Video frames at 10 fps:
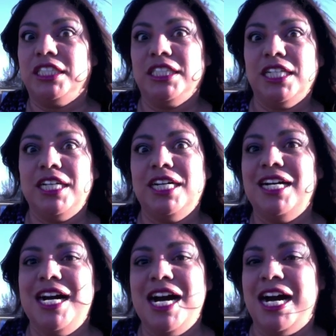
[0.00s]

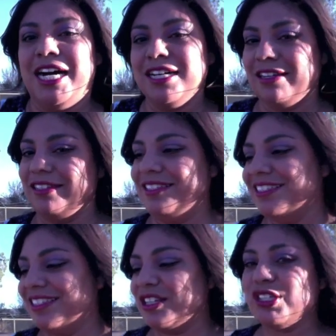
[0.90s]

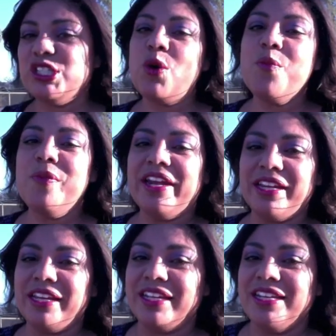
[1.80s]
There's so
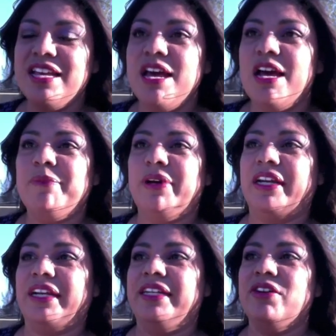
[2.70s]
many, but
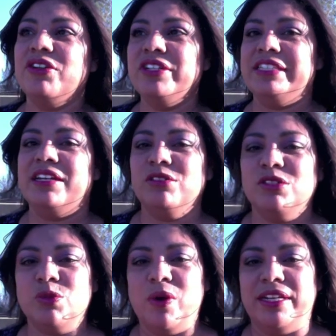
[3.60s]
I narrowed it down to
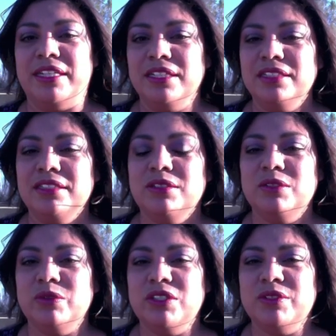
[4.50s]
20,
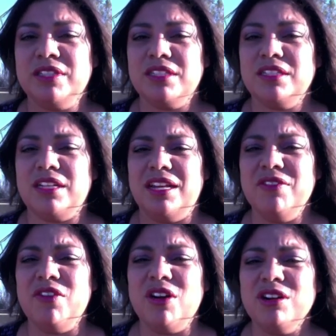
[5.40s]
which is kind
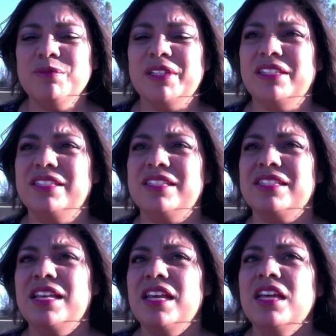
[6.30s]
of hard because
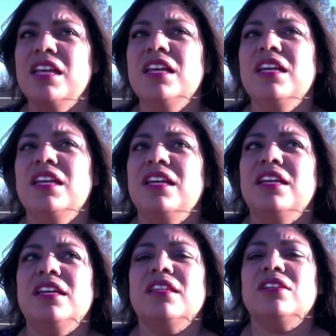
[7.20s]

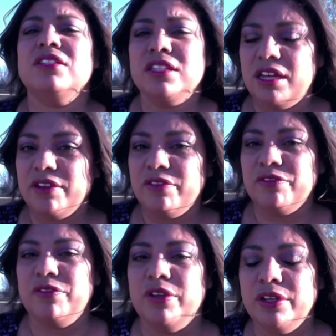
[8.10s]
there's a lot of
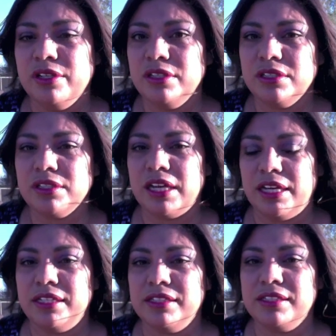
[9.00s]

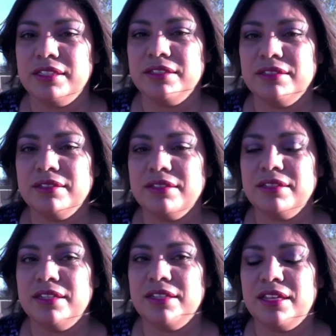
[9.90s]
guys
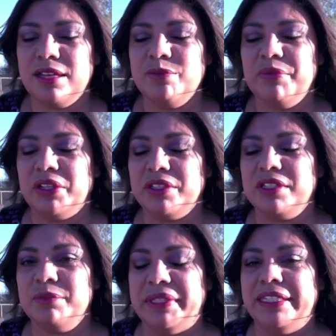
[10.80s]
that
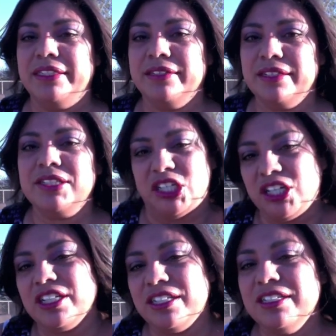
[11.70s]
melted me this year.